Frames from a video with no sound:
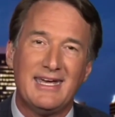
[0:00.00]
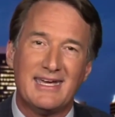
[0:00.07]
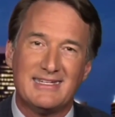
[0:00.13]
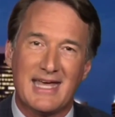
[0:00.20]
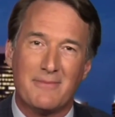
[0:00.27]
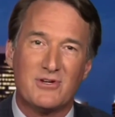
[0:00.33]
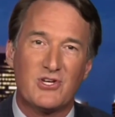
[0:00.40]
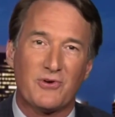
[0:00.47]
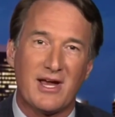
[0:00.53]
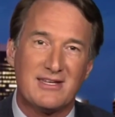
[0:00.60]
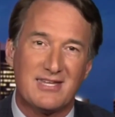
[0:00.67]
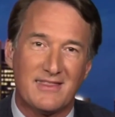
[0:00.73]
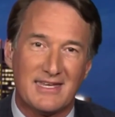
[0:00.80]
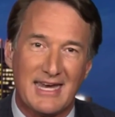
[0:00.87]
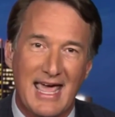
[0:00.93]
and demonstrate
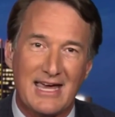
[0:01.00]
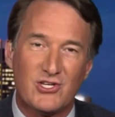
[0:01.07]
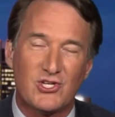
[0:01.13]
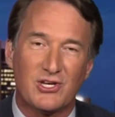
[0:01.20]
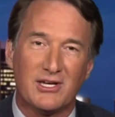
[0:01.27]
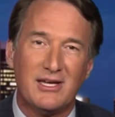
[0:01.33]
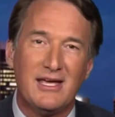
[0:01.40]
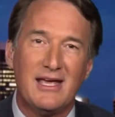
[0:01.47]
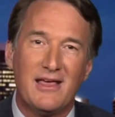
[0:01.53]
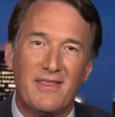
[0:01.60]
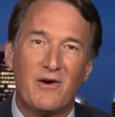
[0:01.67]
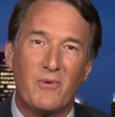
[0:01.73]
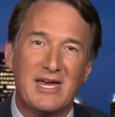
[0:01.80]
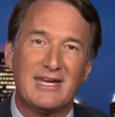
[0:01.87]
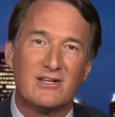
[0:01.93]
to the nation that we